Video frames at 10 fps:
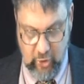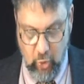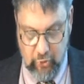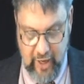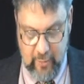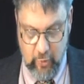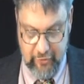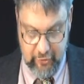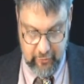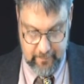Behold, I am
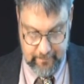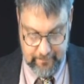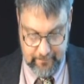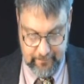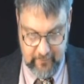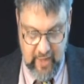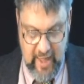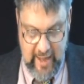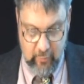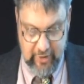with you,
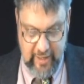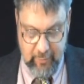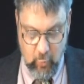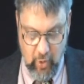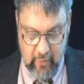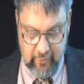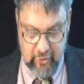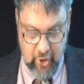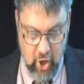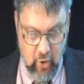and will keep you wherever
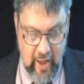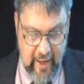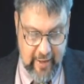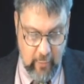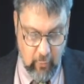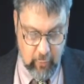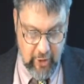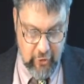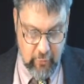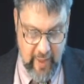you go, and I will
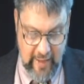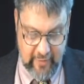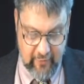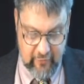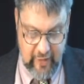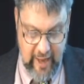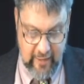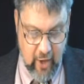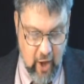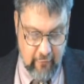bring you back to this
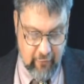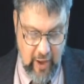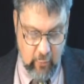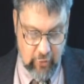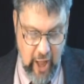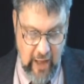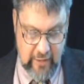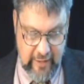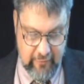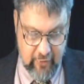land, for I will
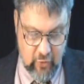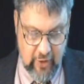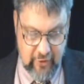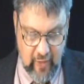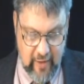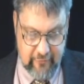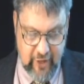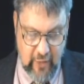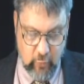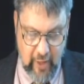not leave you until I
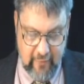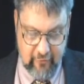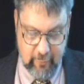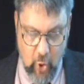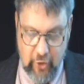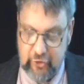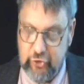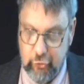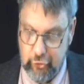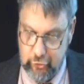have done what I have spoken
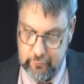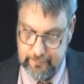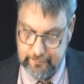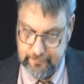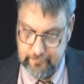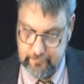to you.